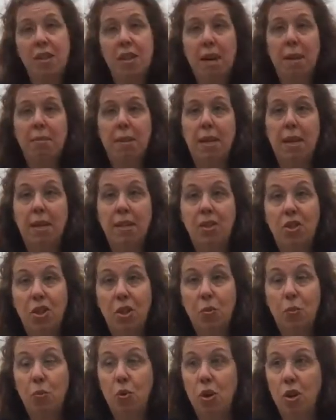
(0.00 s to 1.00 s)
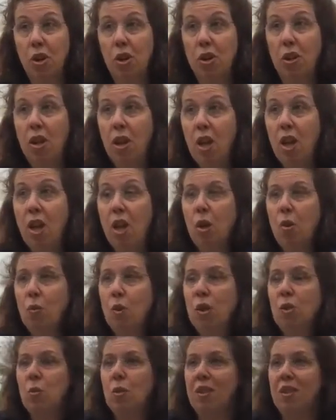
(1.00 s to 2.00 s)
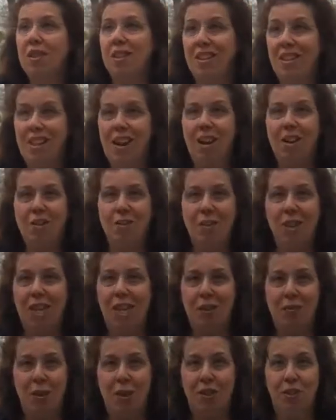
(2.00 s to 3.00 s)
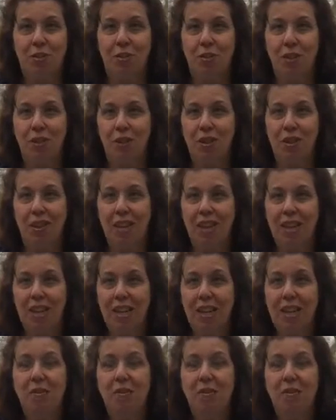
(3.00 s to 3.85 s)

stopped at Into the Whirl, which was not only was there no line,